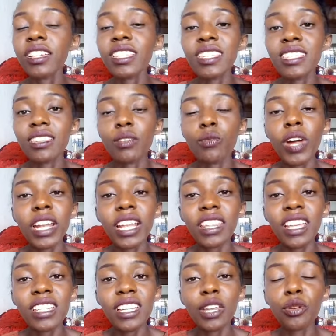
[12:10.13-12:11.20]
is one
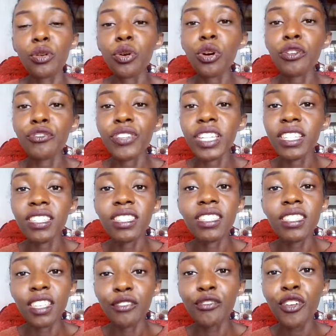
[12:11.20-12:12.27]
that I know of is
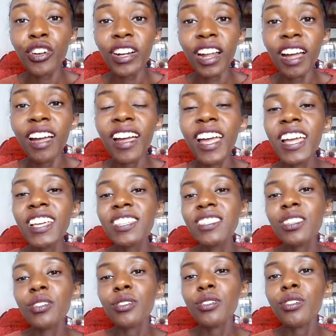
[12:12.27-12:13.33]
Sephora.
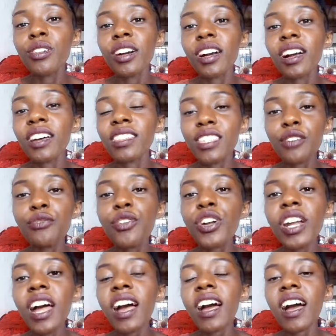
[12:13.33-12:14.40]
So
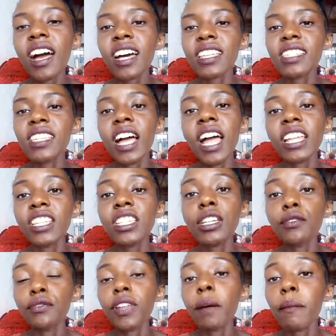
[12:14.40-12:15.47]
Sephora has
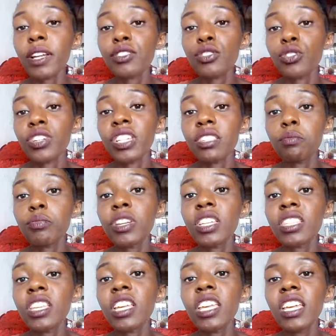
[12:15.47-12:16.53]
anti-inflammatory
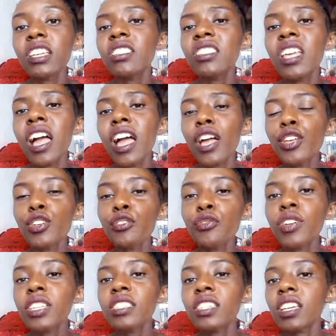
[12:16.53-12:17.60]
sprays in case your
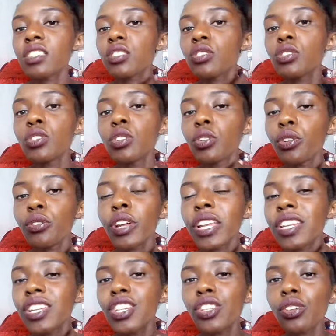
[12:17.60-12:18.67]
face tends to look
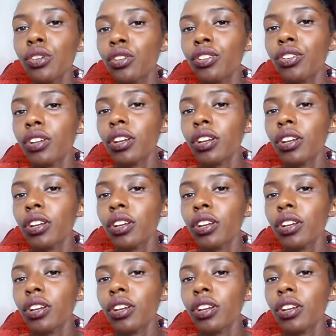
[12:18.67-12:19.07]
reddish, or